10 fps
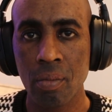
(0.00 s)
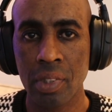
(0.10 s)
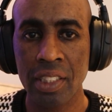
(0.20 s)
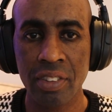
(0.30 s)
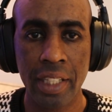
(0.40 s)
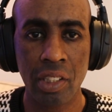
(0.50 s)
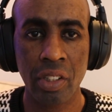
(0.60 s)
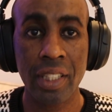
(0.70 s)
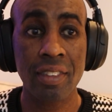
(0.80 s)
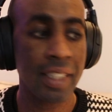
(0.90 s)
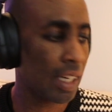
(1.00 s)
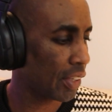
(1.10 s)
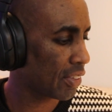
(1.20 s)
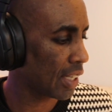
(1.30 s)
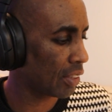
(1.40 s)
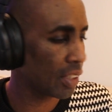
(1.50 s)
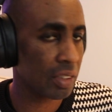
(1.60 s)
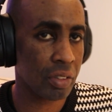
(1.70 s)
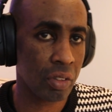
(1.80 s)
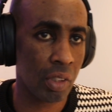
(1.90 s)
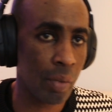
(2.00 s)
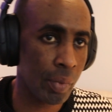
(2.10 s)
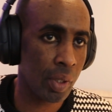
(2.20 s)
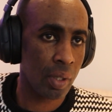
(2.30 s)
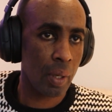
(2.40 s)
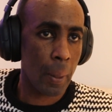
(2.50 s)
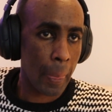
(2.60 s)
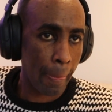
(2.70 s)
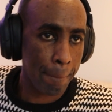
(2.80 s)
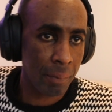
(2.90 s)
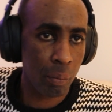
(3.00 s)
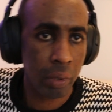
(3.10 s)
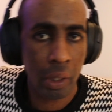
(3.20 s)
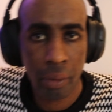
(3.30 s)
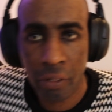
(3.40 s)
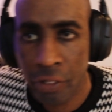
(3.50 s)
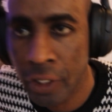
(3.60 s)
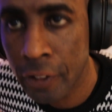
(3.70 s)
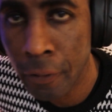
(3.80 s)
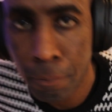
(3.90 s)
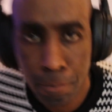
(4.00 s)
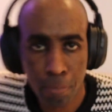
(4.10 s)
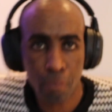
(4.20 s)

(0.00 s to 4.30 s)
Let's take a look and see how the sound is. So let me play a video,